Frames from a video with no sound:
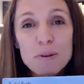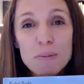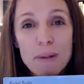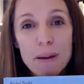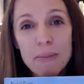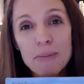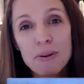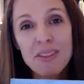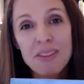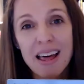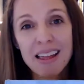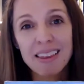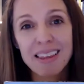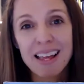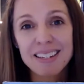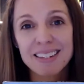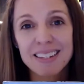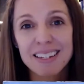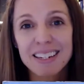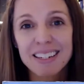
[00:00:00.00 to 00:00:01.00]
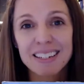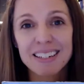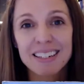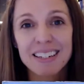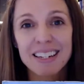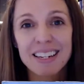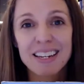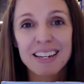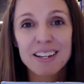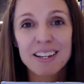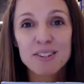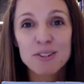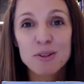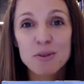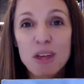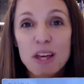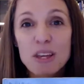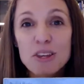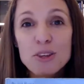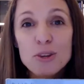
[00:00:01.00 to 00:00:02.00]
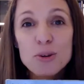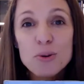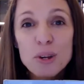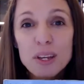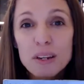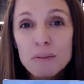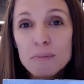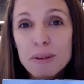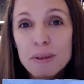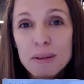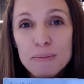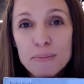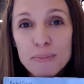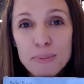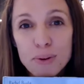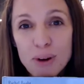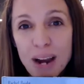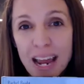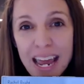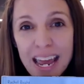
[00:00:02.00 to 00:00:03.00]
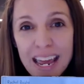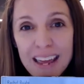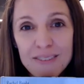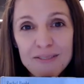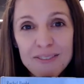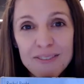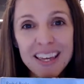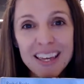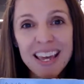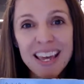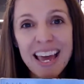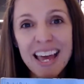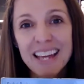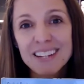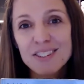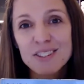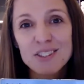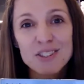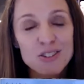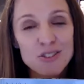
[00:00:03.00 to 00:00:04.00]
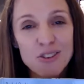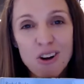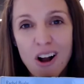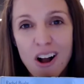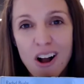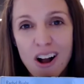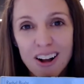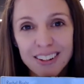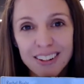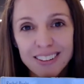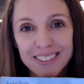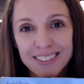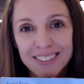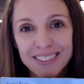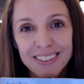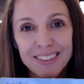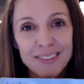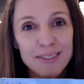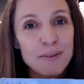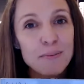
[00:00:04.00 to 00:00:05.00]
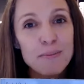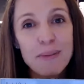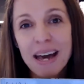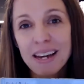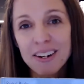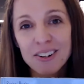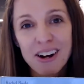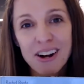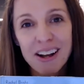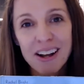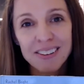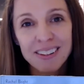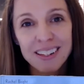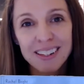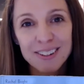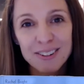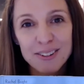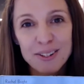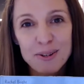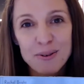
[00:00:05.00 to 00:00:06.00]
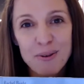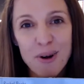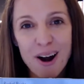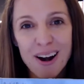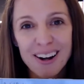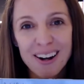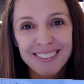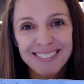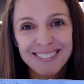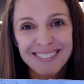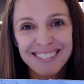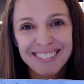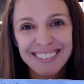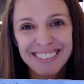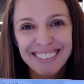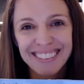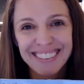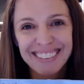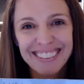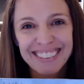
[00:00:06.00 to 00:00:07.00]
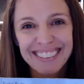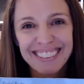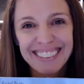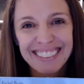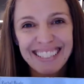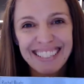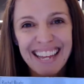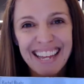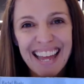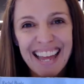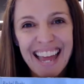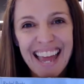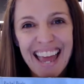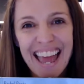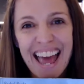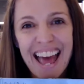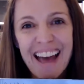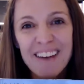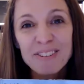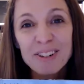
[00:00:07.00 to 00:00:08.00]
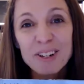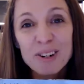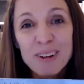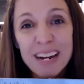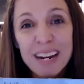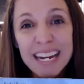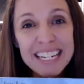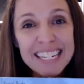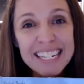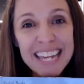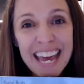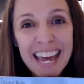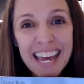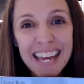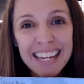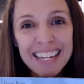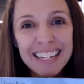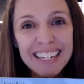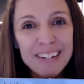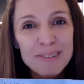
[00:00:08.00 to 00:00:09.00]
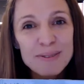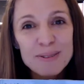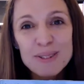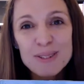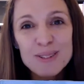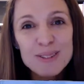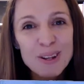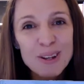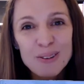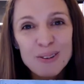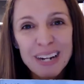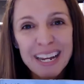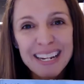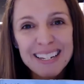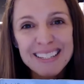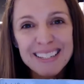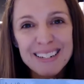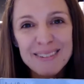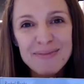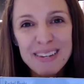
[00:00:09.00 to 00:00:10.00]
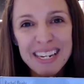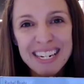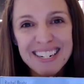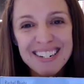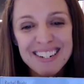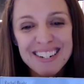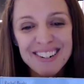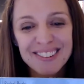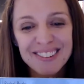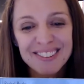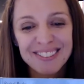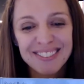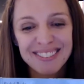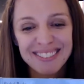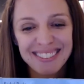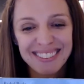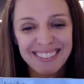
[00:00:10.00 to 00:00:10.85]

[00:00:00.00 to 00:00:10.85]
remember that lesson so that you can be brave and strong no matter how little you are. Have a great day. It was so nice to meet you.